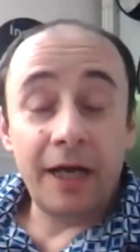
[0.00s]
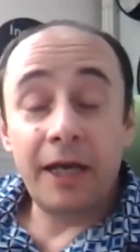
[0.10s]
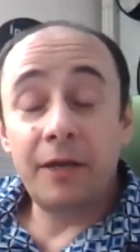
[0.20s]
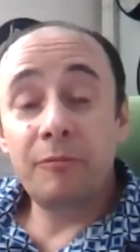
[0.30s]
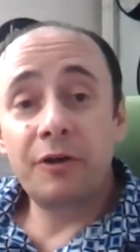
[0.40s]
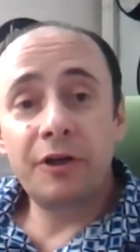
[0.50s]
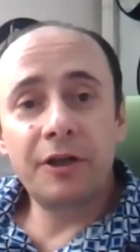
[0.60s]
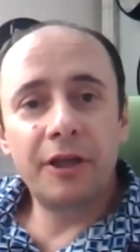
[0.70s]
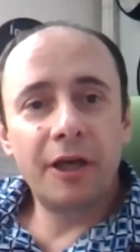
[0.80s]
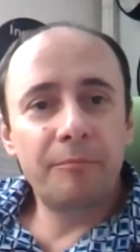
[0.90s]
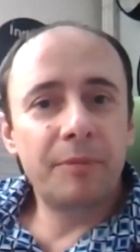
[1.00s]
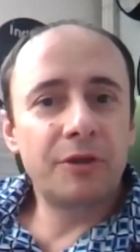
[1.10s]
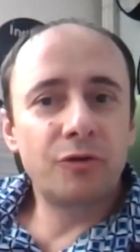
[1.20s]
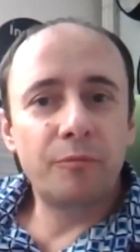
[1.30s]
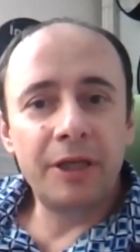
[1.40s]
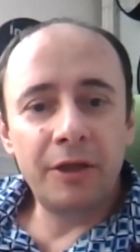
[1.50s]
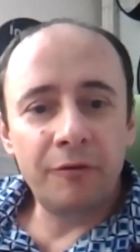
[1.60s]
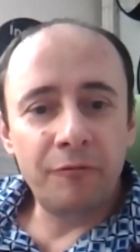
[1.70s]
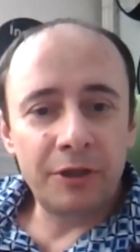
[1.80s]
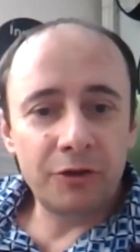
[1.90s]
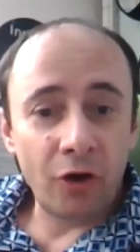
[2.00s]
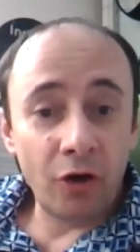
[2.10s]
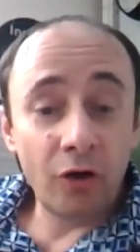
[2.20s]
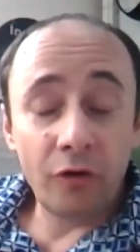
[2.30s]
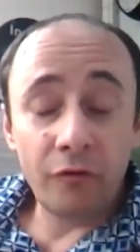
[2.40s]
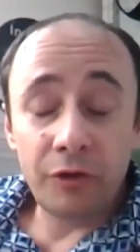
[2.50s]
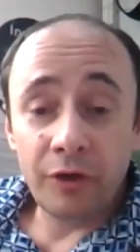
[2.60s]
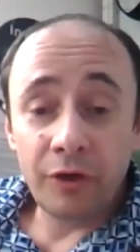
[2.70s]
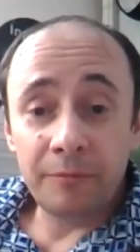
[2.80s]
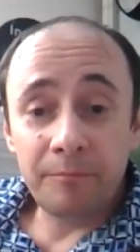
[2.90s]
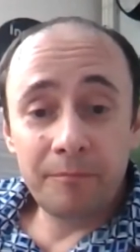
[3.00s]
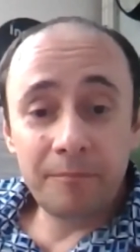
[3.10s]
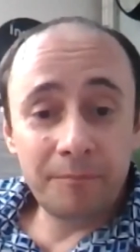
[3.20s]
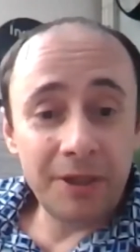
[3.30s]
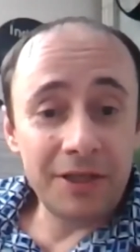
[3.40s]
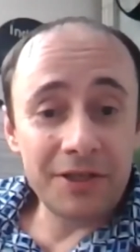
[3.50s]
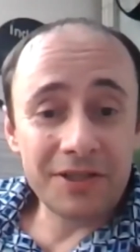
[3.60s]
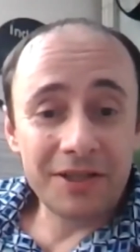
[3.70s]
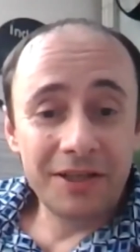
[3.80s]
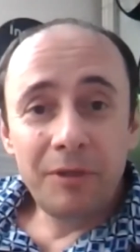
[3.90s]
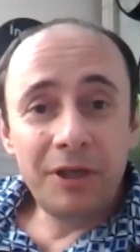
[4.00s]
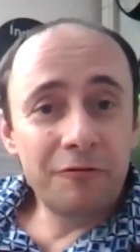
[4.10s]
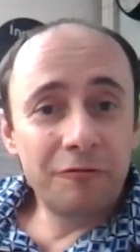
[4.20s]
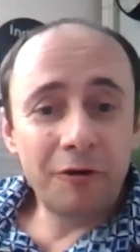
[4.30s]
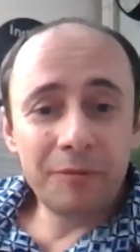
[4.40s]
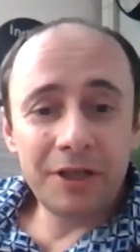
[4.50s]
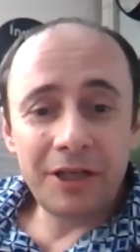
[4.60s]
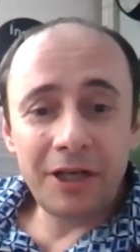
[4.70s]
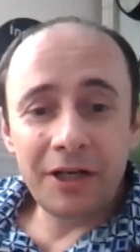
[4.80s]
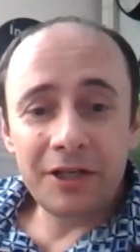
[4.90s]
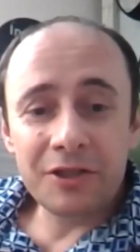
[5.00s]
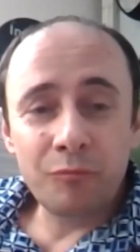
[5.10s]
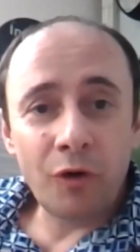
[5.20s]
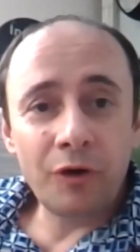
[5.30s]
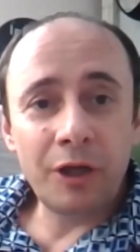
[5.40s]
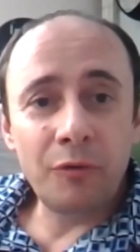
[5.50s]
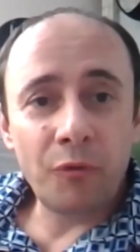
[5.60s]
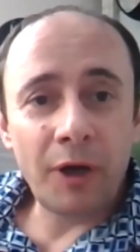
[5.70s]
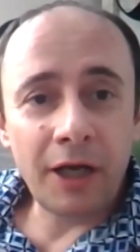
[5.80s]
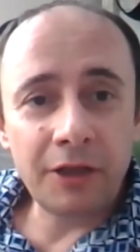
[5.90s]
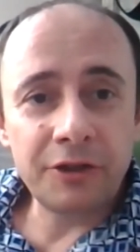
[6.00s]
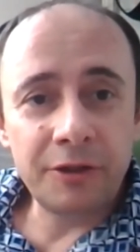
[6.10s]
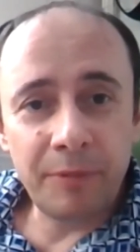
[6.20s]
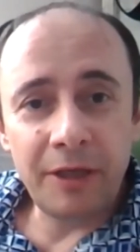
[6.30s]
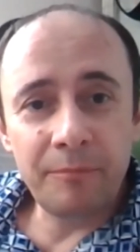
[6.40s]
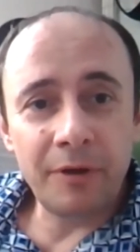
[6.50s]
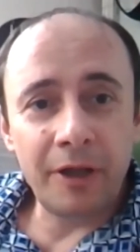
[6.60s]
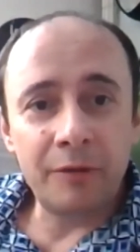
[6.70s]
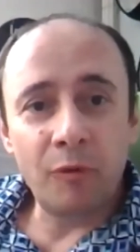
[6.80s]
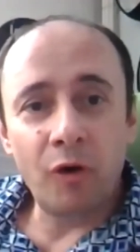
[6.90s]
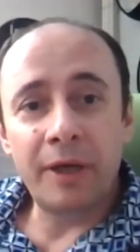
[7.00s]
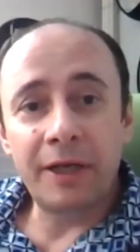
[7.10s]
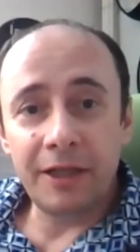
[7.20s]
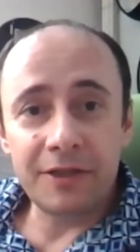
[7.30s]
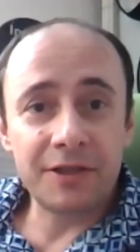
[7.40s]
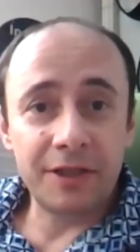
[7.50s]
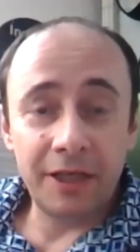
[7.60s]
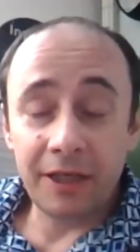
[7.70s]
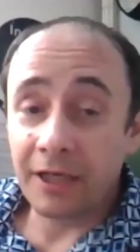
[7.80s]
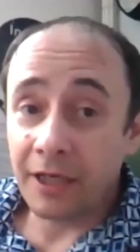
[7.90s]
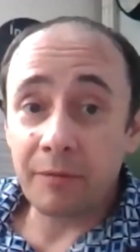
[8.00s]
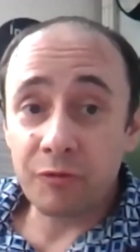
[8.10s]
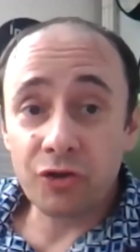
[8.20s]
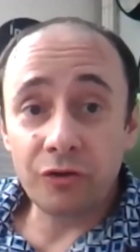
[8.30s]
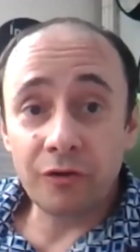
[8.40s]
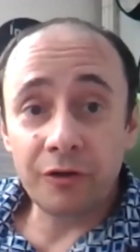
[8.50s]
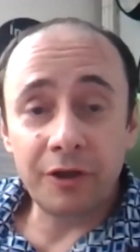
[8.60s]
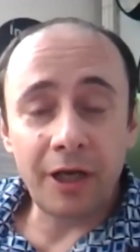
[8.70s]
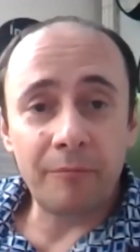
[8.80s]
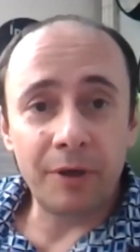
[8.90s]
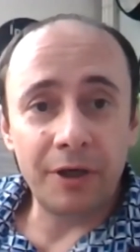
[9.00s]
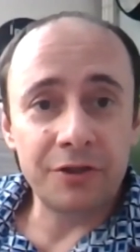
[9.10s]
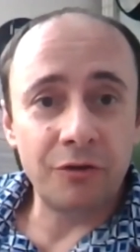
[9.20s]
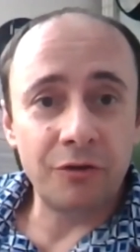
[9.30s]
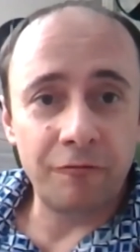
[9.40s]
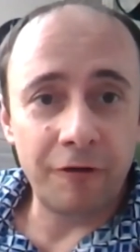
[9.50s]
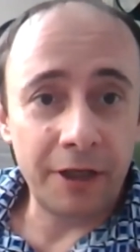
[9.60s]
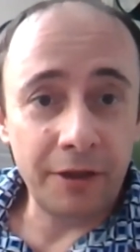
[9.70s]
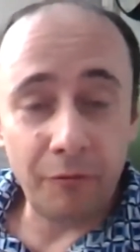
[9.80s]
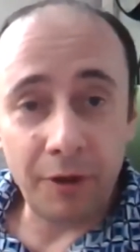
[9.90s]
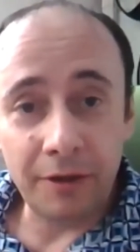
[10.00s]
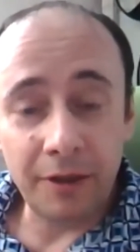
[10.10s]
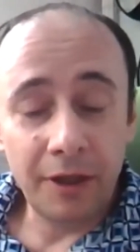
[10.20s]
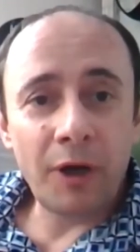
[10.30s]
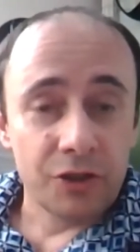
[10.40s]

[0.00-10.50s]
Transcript: I am really happy to be with all of you, and please be informed that there is more than one hundred people at the moment listening, and I'm sure the number is not the final one.